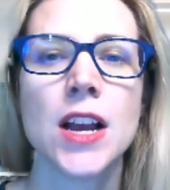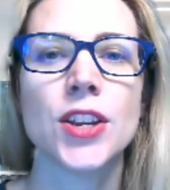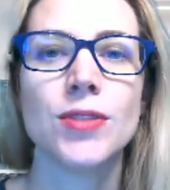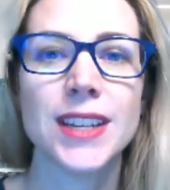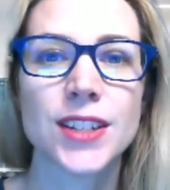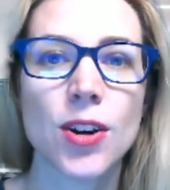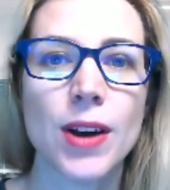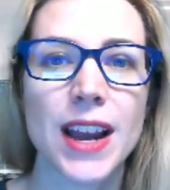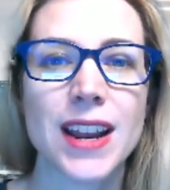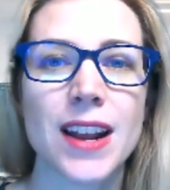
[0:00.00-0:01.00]
you need to go
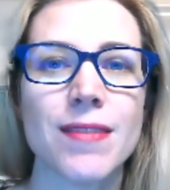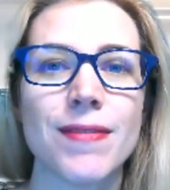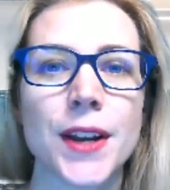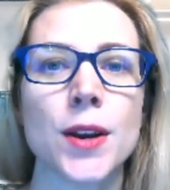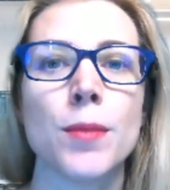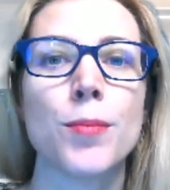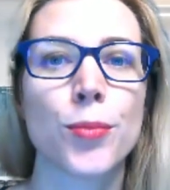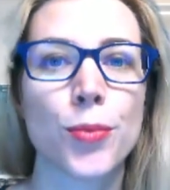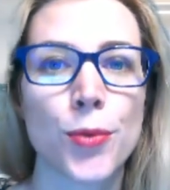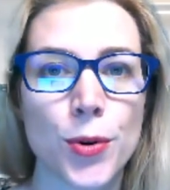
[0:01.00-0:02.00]
ahead and find a
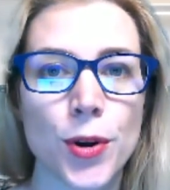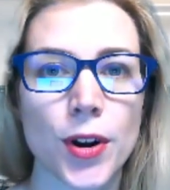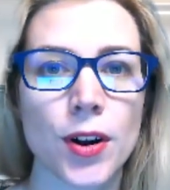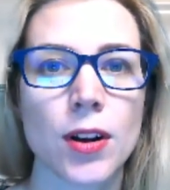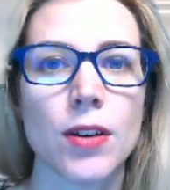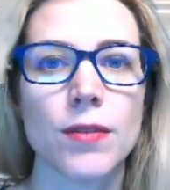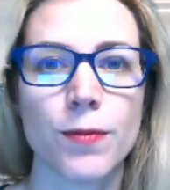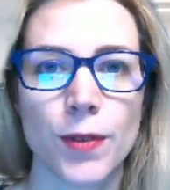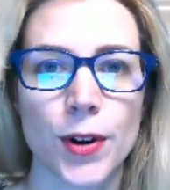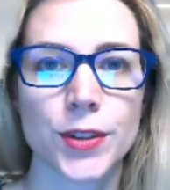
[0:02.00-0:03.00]
broker
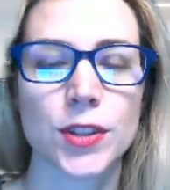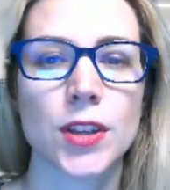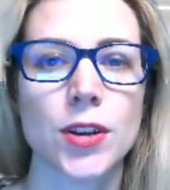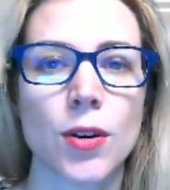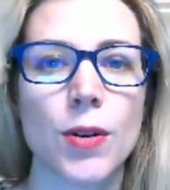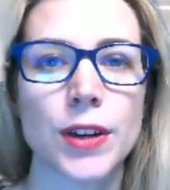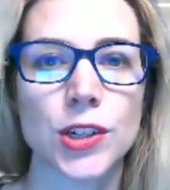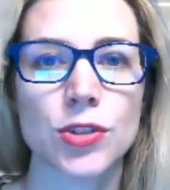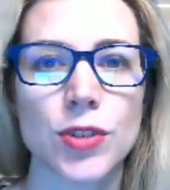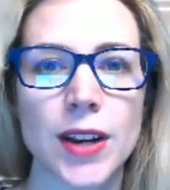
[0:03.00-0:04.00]
first that you're going
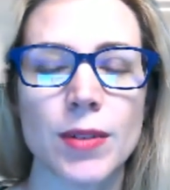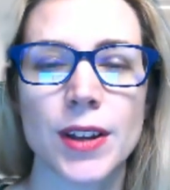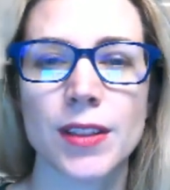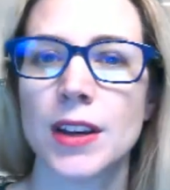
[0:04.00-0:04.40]
to trade with.